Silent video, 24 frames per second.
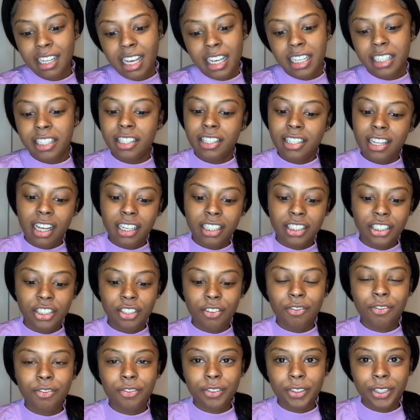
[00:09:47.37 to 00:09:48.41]
Suction
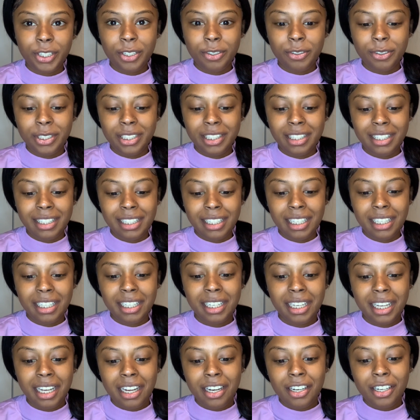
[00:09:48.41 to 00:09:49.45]
frequency.
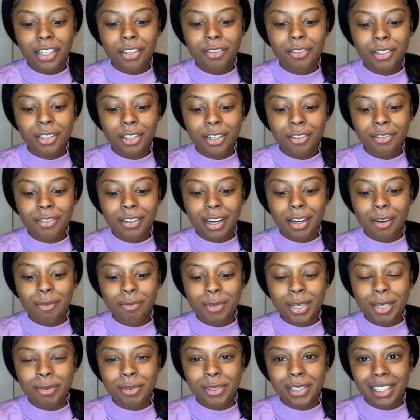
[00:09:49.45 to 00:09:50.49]
I don't even know if I
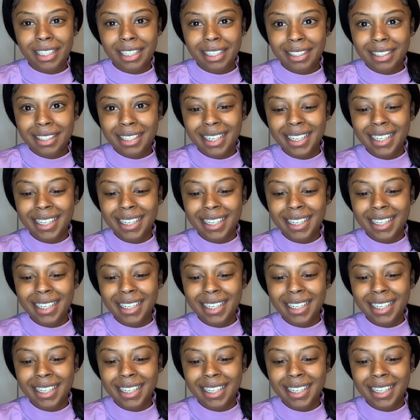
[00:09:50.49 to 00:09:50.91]
remember this.